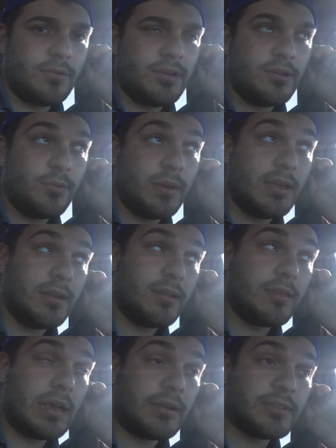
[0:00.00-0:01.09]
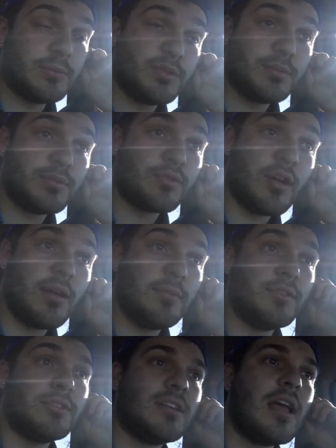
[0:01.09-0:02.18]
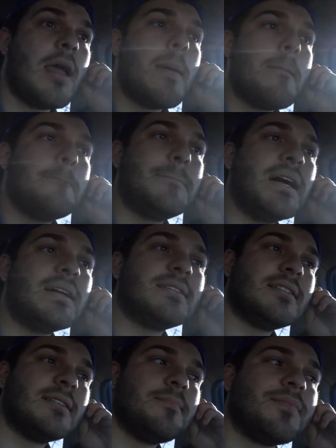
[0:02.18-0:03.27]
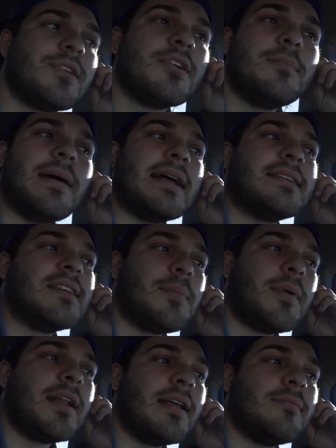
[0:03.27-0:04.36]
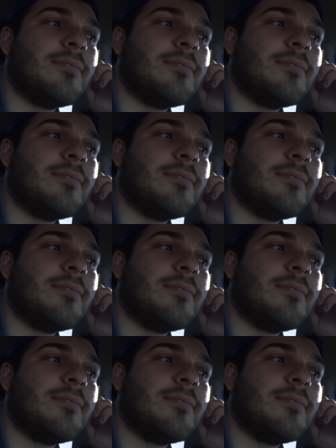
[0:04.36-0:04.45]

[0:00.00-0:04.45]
till we hit 1,000 subscribers, but couldn't pass up on it.